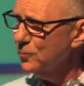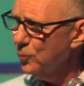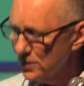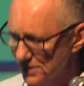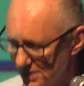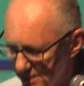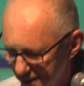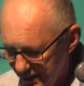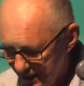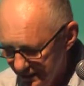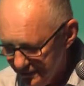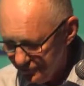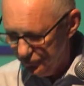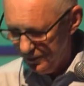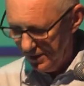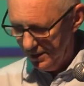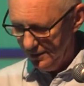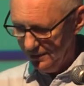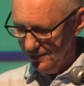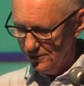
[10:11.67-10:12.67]
Wasn't that
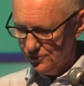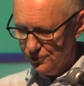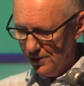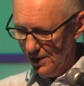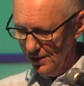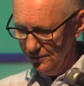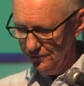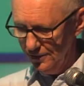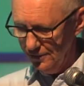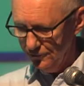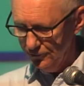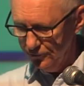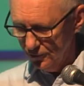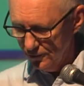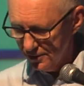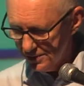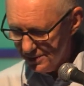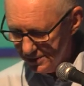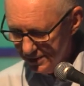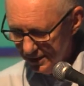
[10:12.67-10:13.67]
really the driving
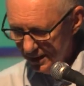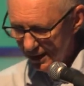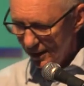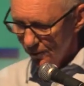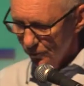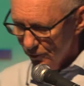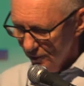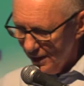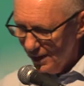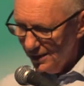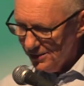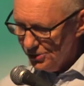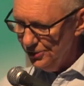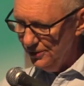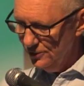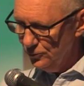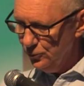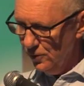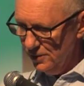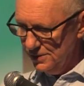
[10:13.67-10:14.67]
force? Well, actually
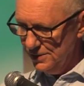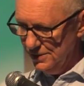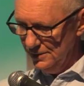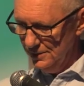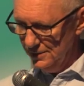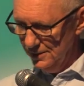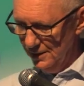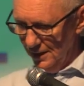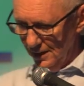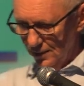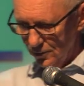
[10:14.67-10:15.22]
it wasn't.